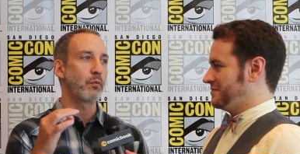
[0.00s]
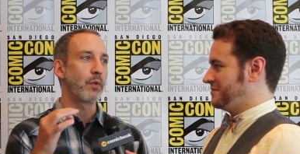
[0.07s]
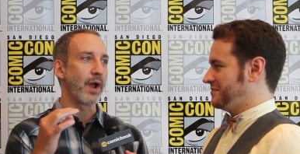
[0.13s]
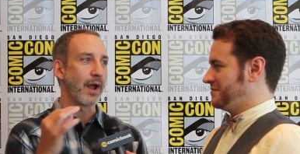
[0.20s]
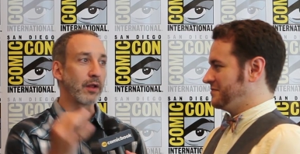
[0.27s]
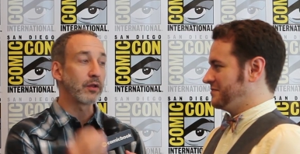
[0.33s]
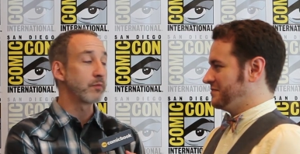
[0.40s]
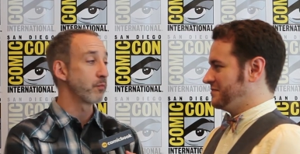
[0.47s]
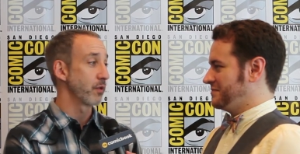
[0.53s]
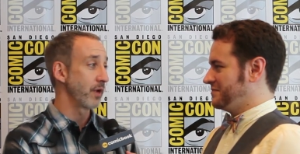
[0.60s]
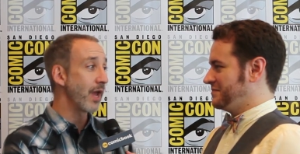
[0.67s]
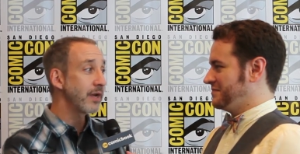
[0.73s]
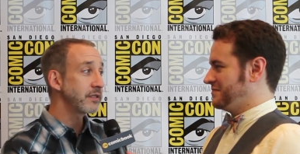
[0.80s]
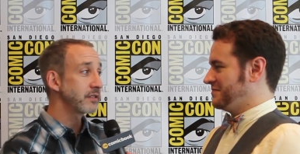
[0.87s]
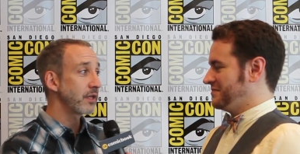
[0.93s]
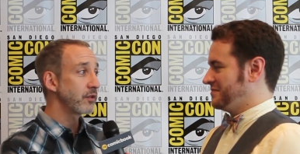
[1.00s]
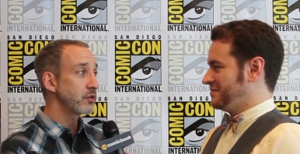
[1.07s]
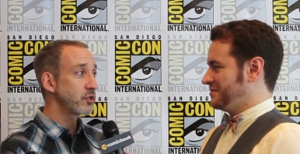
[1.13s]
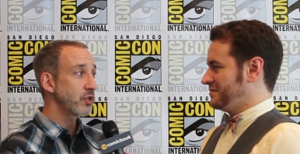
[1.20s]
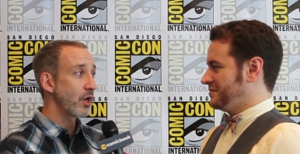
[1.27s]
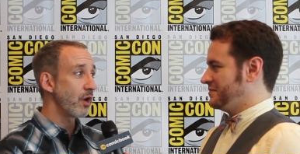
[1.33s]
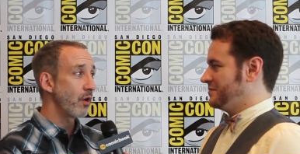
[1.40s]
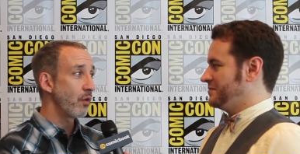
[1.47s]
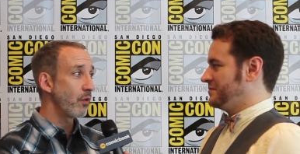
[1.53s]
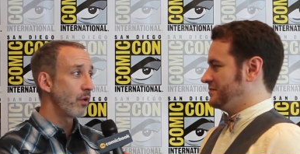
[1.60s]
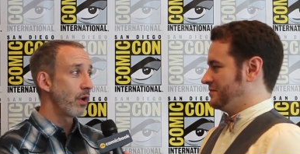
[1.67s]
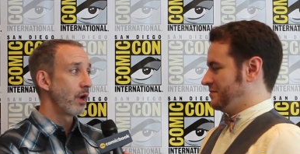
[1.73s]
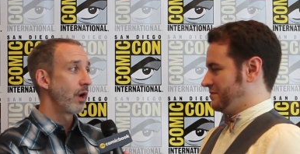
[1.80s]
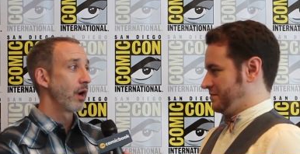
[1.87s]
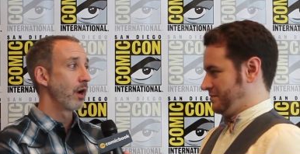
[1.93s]
Speaker 1: Alan Burnett is on the
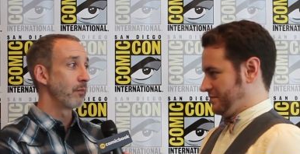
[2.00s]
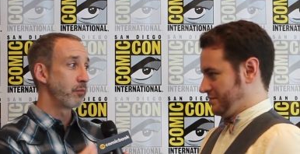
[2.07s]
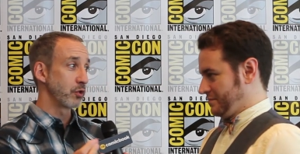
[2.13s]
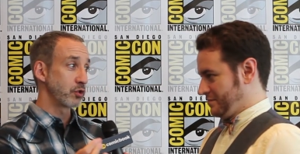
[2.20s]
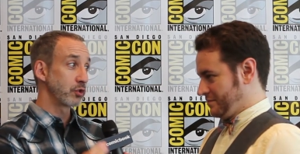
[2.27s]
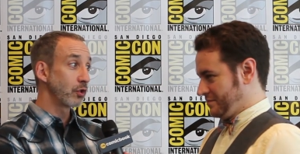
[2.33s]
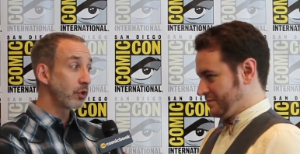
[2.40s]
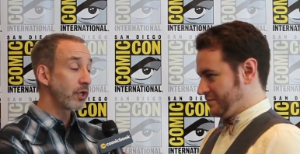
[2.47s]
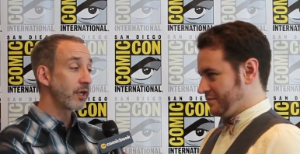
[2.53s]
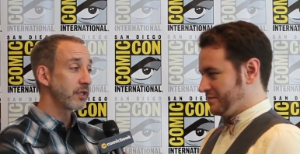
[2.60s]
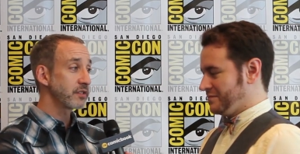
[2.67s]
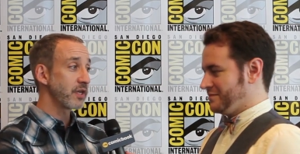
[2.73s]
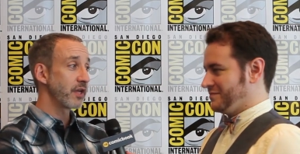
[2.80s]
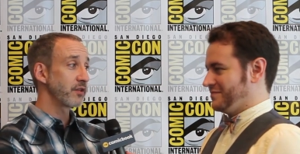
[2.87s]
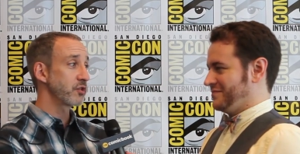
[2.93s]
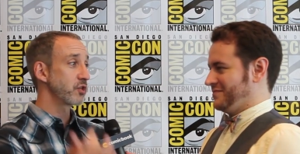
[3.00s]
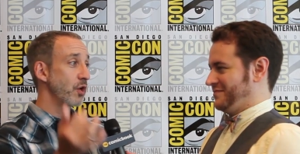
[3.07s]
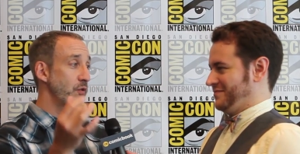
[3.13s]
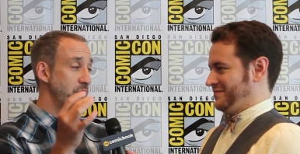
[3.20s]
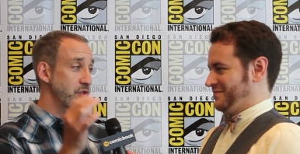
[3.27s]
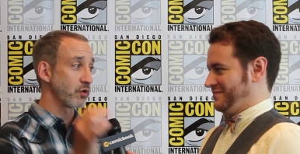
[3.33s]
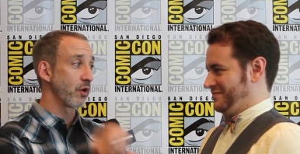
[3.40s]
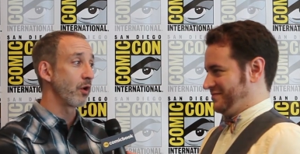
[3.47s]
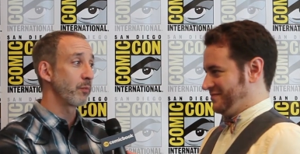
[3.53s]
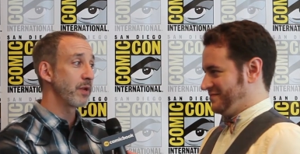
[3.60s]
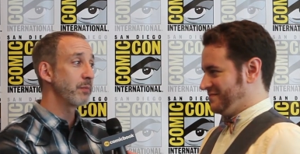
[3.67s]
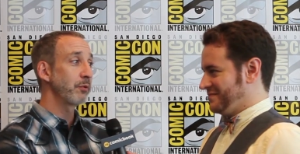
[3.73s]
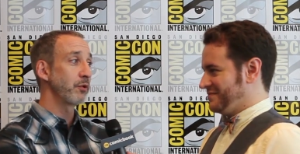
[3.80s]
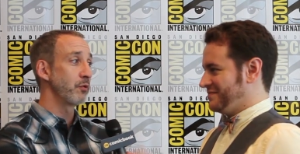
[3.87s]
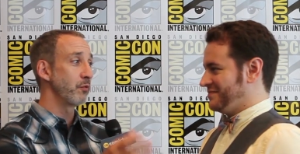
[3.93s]
show. Uh, Butch Lukic is on the show. These are all
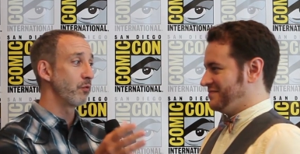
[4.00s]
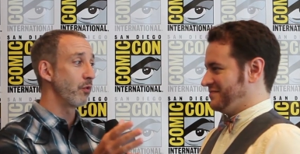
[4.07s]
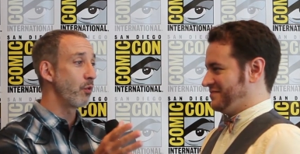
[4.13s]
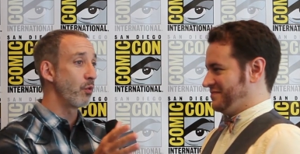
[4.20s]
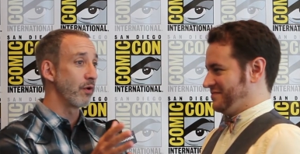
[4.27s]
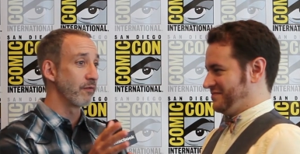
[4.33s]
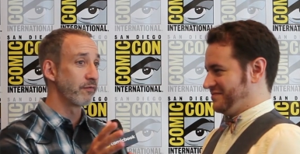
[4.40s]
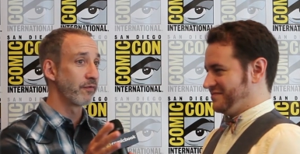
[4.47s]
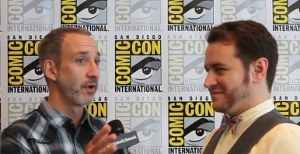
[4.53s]
people who, who have